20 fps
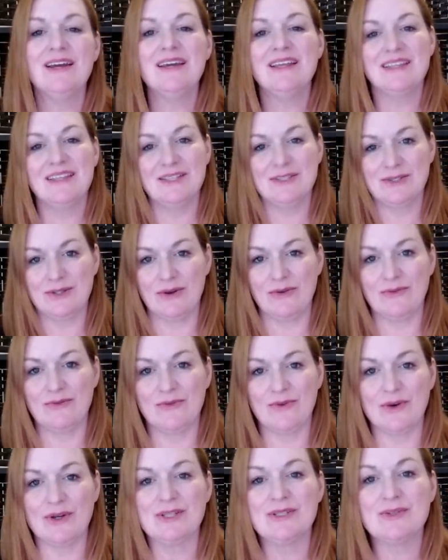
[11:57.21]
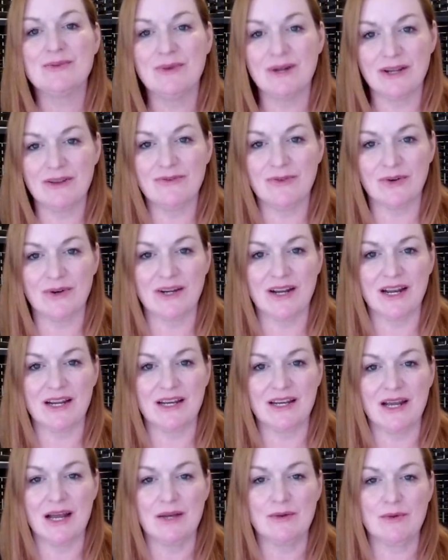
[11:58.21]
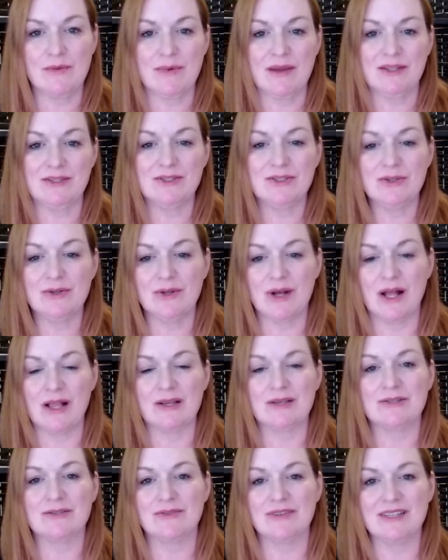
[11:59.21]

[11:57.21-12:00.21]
These sold for $24.99 and we paid $2 for